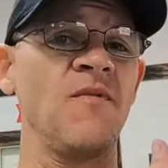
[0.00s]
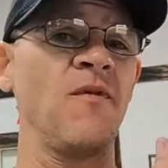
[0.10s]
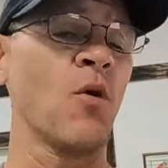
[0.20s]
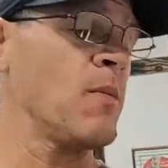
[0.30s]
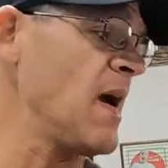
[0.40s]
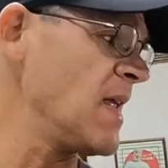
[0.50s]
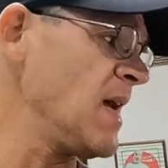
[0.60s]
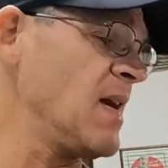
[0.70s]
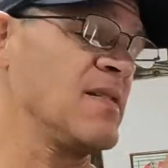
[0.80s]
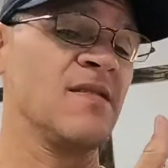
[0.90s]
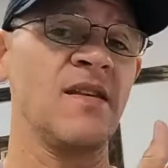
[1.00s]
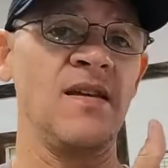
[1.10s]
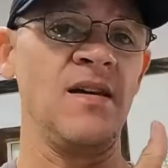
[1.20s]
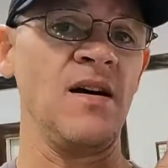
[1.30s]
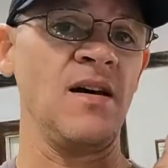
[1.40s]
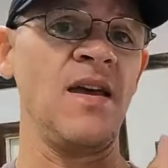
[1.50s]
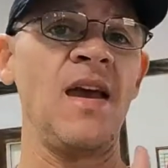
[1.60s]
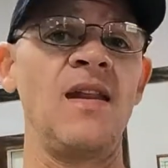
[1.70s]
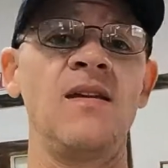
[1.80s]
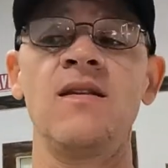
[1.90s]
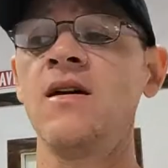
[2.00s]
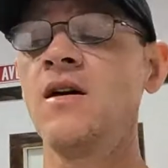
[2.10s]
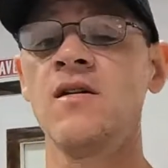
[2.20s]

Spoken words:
format as the Canon.